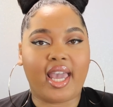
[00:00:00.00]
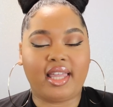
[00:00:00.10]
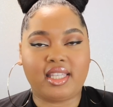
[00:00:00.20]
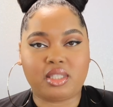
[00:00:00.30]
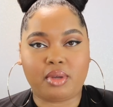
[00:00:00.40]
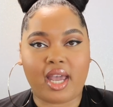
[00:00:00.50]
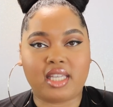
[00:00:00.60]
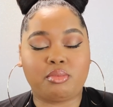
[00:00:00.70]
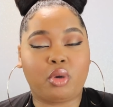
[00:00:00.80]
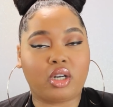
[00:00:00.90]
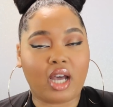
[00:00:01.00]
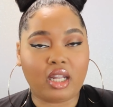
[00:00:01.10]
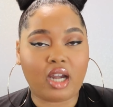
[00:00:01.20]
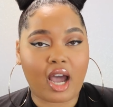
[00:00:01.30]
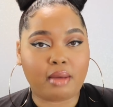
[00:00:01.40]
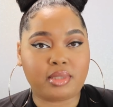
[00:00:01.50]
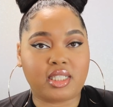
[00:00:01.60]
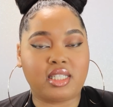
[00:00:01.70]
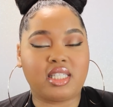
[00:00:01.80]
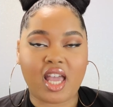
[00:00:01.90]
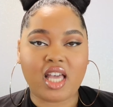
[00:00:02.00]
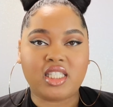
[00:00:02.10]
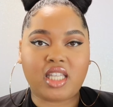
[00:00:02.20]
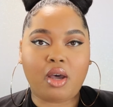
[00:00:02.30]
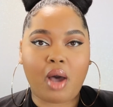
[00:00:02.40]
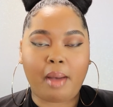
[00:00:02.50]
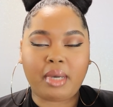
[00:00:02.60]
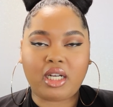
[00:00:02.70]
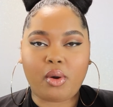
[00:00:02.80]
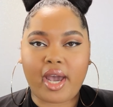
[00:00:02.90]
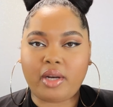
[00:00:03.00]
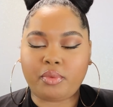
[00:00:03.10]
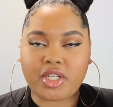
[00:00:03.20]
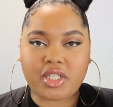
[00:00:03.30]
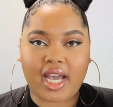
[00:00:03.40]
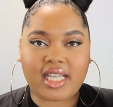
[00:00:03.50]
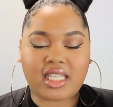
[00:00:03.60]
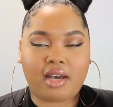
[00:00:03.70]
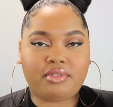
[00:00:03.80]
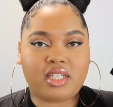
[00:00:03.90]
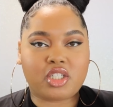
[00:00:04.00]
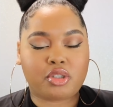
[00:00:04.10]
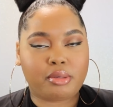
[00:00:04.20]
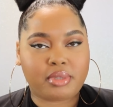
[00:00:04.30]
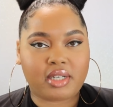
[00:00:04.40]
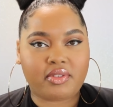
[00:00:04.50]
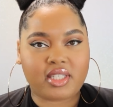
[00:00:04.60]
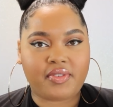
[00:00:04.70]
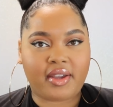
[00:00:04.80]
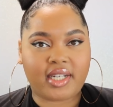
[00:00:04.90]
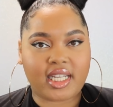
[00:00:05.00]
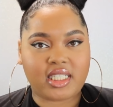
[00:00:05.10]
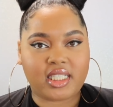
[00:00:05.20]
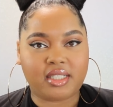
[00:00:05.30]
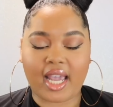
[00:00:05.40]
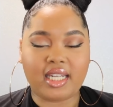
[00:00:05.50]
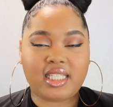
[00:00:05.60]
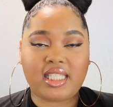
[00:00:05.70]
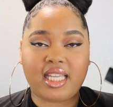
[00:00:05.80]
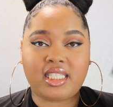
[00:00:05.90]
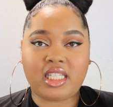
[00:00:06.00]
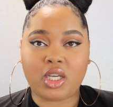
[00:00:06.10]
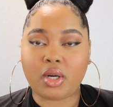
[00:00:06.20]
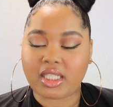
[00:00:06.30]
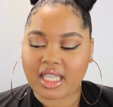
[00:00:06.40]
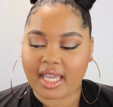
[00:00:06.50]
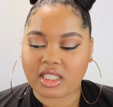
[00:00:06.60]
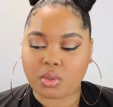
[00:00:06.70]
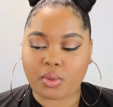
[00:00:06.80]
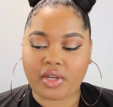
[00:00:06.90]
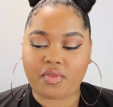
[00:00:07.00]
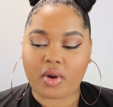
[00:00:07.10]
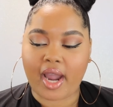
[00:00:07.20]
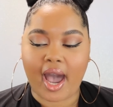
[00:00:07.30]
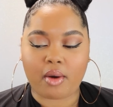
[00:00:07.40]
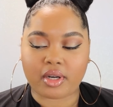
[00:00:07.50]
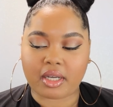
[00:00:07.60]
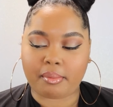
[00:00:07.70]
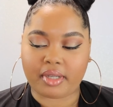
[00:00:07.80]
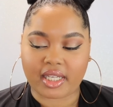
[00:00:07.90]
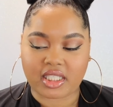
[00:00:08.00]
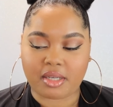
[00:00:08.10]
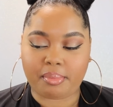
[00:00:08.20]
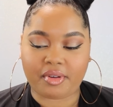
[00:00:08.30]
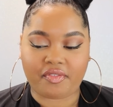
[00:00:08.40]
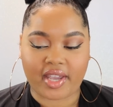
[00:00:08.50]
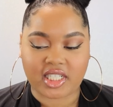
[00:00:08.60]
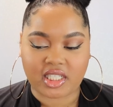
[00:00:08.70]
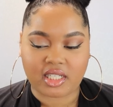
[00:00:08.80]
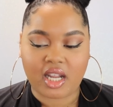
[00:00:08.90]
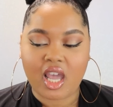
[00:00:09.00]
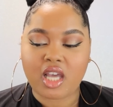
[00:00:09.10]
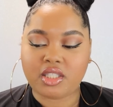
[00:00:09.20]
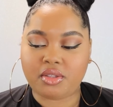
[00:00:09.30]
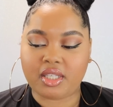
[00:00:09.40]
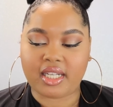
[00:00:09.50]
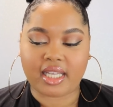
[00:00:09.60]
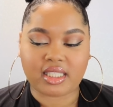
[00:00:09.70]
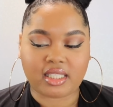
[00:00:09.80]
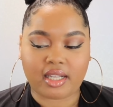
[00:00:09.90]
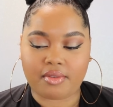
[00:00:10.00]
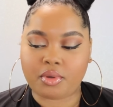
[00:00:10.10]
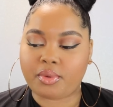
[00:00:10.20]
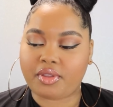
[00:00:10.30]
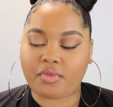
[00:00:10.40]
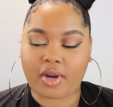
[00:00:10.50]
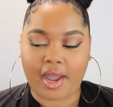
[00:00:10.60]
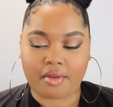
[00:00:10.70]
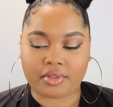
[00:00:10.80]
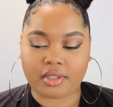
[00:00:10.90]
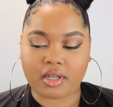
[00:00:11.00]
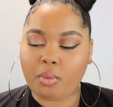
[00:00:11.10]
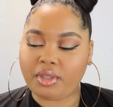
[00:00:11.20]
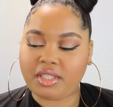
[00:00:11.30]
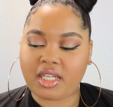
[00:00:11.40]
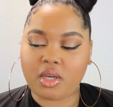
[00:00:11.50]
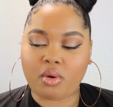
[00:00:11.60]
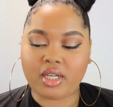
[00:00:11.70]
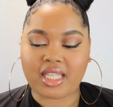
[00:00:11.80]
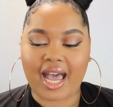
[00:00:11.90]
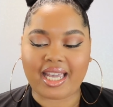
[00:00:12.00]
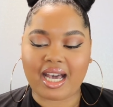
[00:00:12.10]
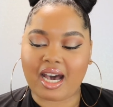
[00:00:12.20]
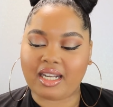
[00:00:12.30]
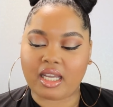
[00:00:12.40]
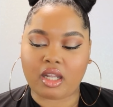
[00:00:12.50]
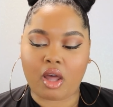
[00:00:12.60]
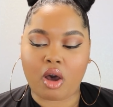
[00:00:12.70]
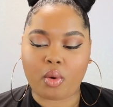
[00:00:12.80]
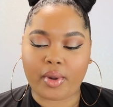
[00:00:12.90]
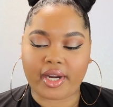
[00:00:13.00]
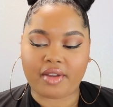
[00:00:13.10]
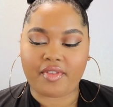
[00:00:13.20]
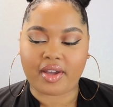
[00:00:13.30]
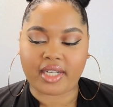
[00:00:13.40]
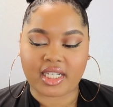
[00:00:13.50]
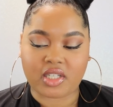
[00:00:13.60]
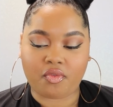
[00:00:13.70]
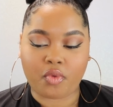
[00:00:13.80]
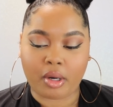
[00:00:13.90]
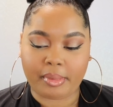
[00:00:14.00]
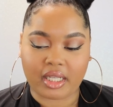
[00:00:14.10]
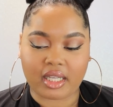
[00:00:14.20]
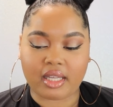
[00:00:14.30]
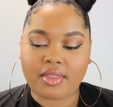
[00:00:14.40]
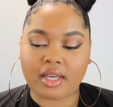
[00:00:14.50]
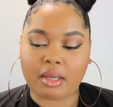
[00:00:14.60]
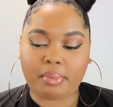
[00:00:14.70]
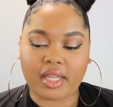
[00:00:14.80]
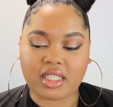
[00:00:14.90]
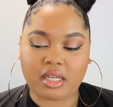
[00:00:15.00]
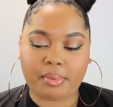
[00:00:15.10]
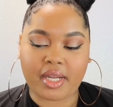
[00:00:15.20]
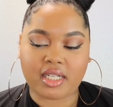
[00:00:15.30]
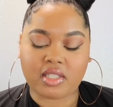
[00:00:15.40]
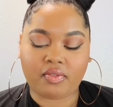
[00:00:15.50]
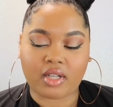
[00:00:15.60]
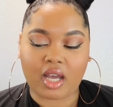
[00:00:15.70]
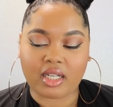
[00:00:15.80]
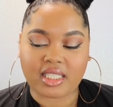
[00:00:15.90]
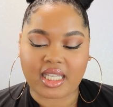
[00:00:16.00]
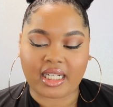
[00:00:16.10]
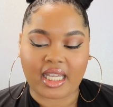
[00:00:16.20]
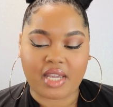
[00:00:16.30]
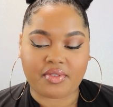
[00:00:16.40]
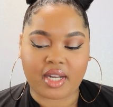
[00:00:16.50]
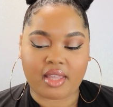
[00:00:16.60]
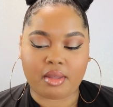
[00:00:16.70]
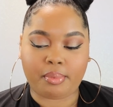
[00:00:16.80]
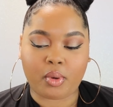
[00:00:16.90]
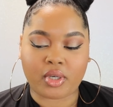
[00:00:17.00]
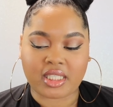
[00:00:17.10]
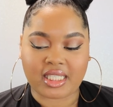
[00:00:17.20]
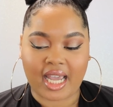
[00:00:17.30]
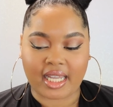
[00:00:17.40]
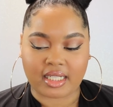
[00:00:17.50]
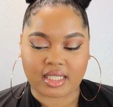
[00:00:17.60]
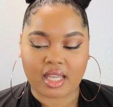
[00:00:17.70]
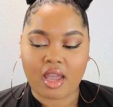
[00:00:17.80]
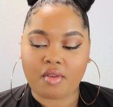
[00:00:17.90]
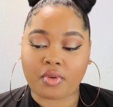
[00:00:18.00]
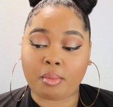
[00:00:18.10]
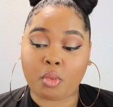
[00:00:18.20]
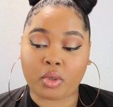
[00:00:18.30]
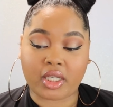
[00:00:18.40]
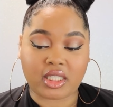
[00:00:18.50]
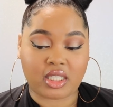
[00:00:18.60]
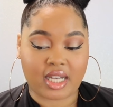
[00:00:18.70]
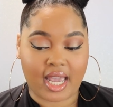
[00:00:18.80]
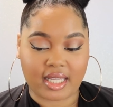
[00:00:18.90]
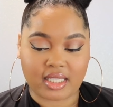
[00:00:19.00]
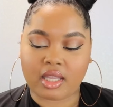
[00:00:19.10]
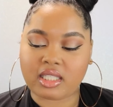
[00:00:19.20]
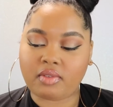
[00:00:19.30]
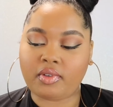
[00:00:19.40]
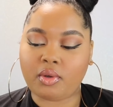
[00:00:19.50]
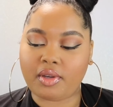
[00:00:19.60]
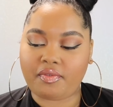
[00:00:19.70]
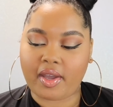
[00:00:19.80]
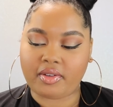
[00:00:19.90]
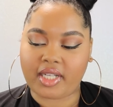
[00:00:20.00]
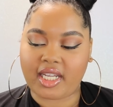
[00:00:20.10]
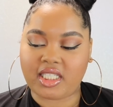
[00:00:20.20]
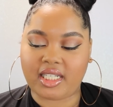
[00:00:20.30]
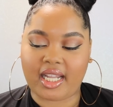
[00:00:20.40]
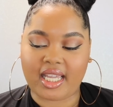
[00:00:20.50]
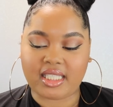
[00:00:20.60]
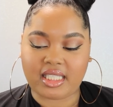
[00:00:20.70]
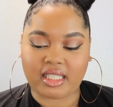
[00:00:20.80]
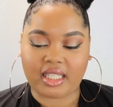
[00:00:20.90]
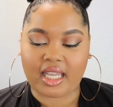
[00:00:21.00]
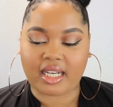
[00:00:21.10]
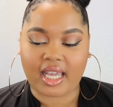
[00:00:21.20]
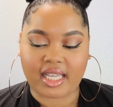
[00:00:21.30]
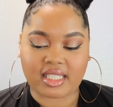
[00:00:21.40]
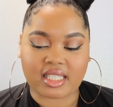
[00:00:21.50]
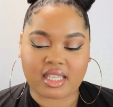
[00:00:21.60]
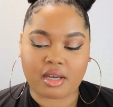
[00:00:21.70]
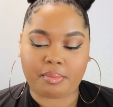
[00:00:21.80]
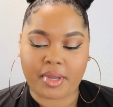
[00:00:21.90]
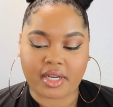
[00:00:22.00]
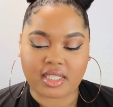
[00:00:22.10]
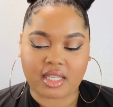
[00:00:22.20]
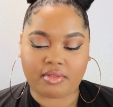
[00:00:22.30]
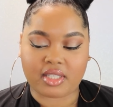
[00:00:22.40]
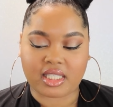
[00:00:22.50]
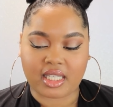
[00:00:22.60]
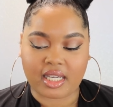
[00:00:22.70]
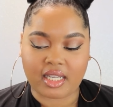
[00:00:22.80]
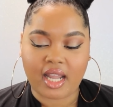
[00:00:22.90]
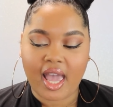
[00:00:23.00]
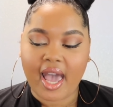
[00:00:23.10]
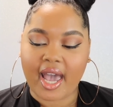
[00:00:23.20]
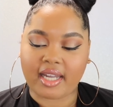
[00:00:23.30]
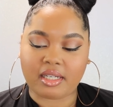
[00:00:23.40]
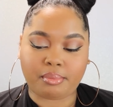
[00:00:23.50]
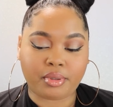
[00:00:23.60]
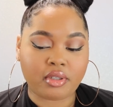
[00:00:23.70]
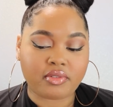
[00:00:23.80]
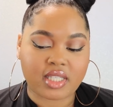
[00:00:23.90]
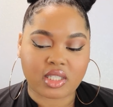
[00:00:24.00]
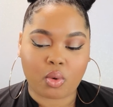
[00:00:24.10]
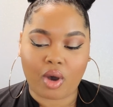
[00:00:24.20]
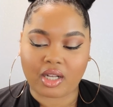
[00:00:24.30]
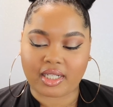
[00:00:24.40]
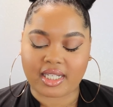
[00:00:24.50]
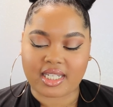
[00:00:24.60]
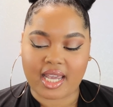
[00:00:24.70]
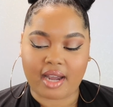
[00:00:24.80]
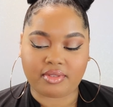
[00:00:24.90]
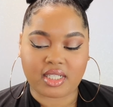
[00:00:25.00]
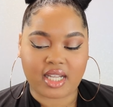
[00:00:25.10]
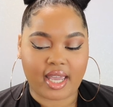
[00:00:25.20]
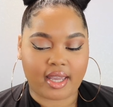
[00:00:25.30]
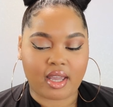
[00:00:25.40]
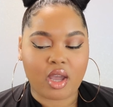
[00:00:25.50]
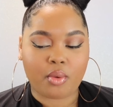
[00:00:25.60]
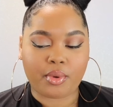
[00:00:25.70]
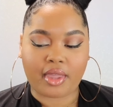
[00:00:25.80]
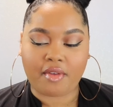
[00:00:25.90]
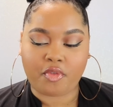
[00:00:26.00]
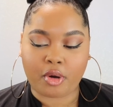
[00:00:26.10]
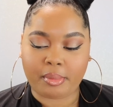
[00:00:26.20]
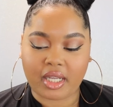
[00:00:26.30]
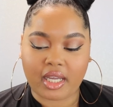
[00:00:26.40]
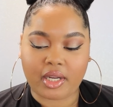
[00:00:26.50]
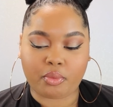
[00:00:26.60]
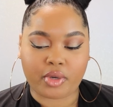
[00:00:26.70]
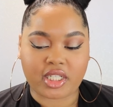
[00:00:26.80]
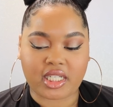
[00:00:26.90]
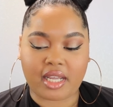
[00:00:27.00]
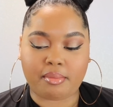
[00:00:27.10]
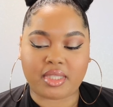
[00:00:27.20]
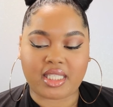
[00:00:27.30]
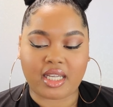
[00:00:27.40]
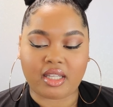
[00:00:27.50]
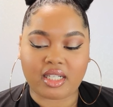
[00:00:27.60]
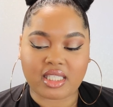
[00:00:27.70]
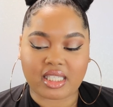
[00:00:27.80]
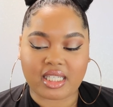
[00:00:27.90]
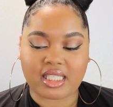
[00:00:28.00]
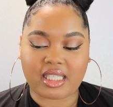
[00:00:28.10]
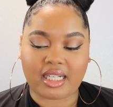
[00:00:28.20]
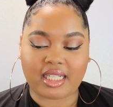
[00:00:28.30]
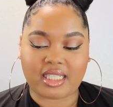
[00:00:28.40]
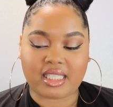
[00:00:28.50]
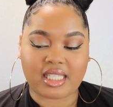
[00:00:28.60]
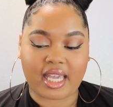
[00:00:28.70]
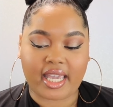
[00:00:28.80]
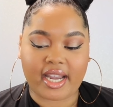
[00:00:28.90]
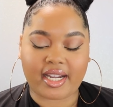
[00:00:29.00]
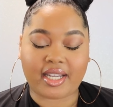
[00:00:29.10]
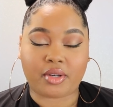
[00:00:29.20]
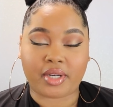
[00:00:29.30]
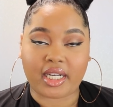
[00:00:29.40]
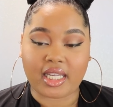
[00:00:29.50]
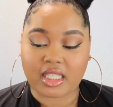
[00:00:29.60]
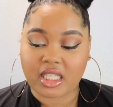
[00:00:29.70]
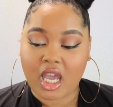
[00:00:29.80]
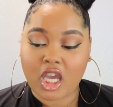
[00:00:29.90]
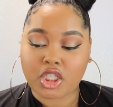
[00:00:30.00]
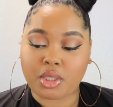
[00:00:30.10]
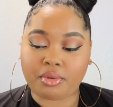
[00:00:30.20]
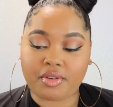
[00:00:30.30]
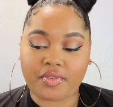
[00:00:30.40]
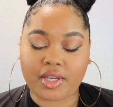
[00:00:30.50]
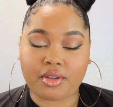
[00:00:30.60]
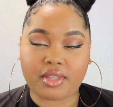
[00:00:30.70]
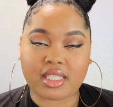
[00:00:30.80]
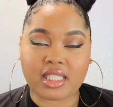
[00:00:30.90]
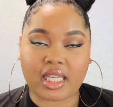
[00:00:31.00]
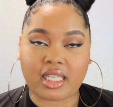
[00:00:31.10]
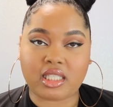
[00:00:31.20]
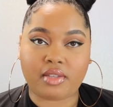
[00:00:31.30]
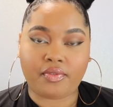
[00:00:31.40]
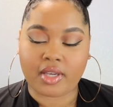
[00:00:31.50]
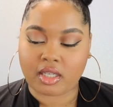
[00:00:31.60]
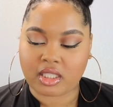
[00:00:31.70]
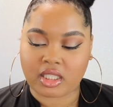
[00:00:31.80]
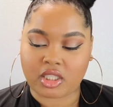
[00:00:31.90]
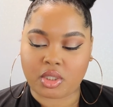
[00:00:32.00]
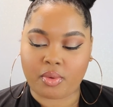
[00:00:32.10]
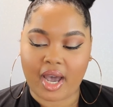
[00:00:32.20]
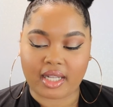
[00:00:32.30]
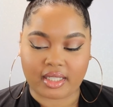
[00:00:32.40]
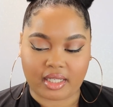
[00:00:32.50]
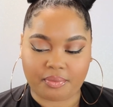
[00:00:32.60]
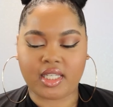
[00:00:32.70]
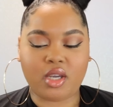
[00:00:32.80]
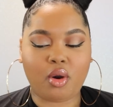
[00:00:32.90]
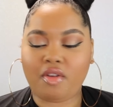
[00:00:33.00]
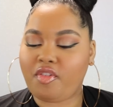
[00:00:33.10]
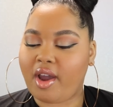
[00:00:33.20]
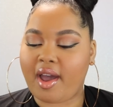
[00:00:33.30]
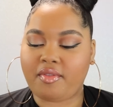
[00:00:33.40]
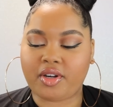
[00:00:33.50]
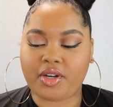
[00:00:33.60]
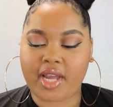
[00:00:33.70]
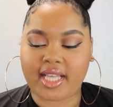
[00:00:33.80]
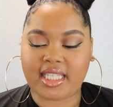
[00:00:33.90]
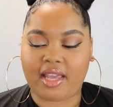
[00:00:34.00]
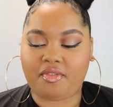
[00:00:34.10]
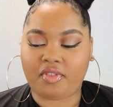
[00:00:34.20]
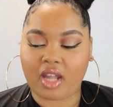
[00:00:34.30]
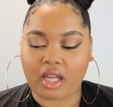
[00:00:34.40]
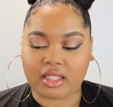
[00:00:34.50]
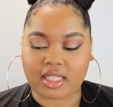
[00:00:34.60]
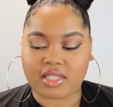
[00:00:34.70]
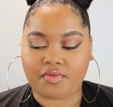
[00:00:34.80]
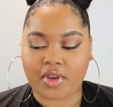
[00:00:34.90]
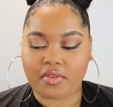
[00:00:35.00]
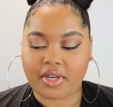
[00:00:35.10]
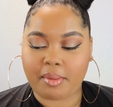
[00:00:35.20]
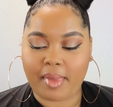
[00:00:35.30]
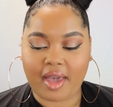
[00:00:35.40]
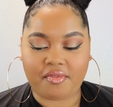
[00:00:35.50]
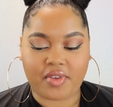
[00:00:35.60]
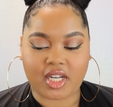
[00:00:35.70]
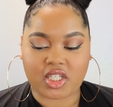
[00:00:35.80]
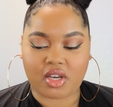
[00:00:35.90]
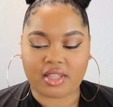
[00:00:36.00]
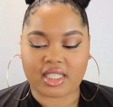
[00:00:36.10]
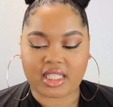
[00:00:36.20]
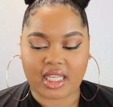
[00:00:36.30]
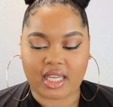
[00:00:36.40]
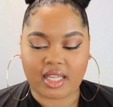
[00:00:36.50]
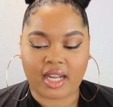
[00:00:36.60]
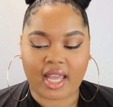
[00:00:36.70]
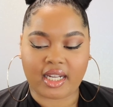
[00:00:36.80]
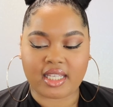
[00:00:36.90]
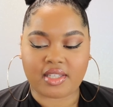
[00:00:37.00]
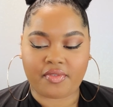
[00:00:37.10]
and this one has more color options so I'm gonna go ahead and read you guys off the description of this foundation and it says Dior takes 24 hour complexion perfection to the next level with forever with Dior's iconic long wearing foundation formula the complexion appears flawless and even in the pores tightened from morning to night. This fluid foundation instantly enhances the appearance of the skin and improves its quality day after day with a formula enriched in meticulously selected skincare ingredients to reveal the skin's feel sensuality. Dior Forever creates a flawless, velvety matte finish on the skin and is